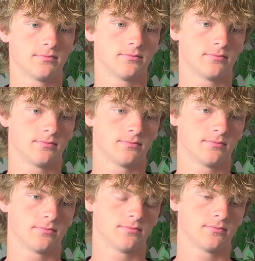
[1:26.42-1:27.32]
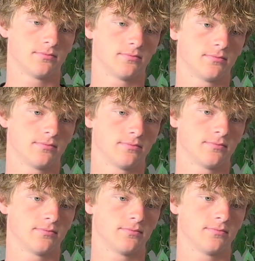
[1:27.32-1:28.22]

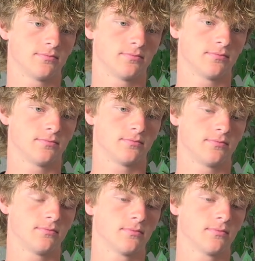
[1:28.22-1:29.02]
This person isn't speaking.